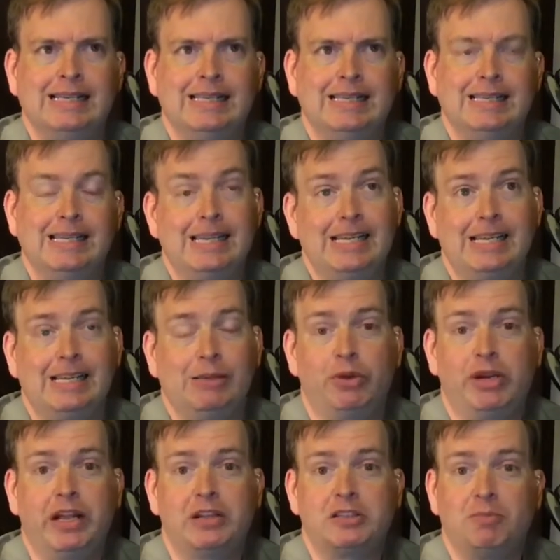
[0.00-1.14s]
hey, when he
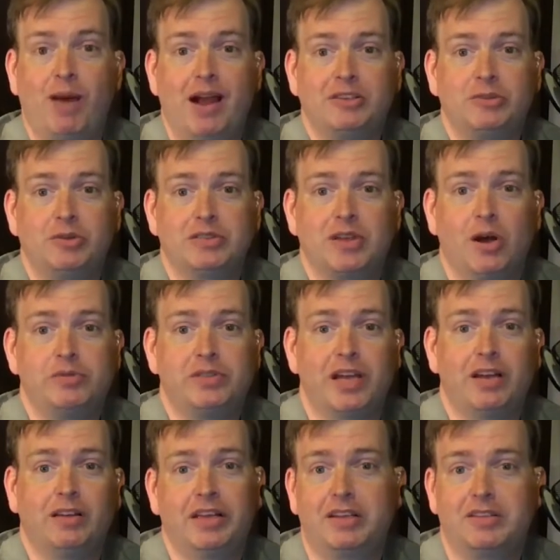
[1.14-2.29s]
gets back to his
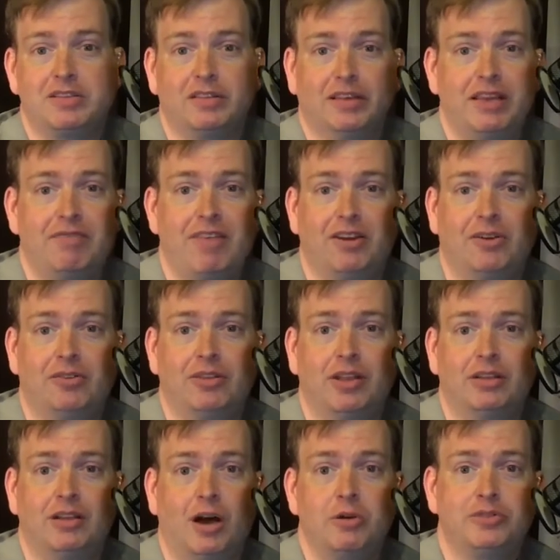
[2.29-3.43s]
hotel, he can just leave that on the
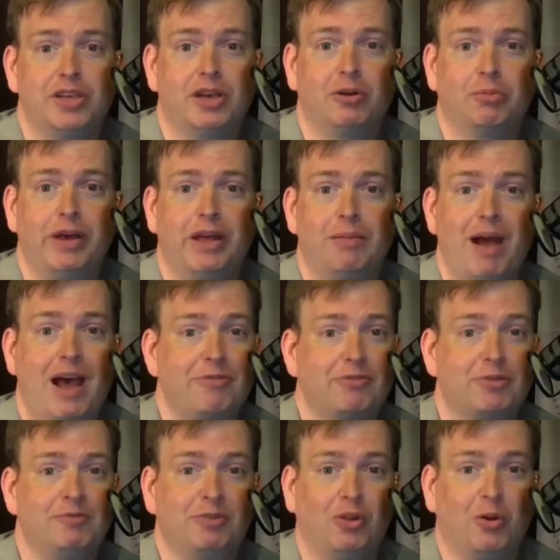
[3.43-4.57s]
hotel bathroom
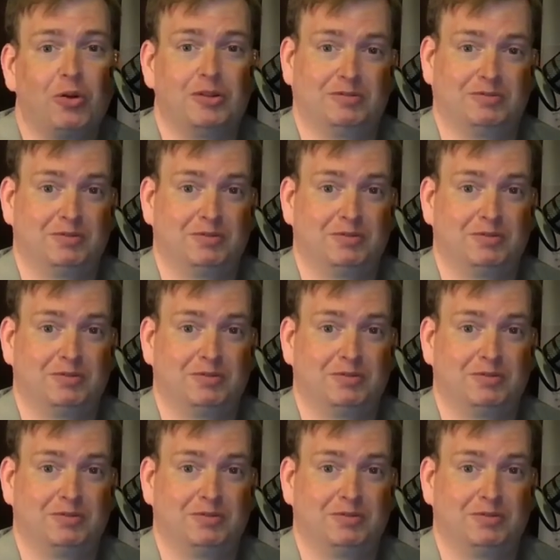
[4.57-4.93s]
floor.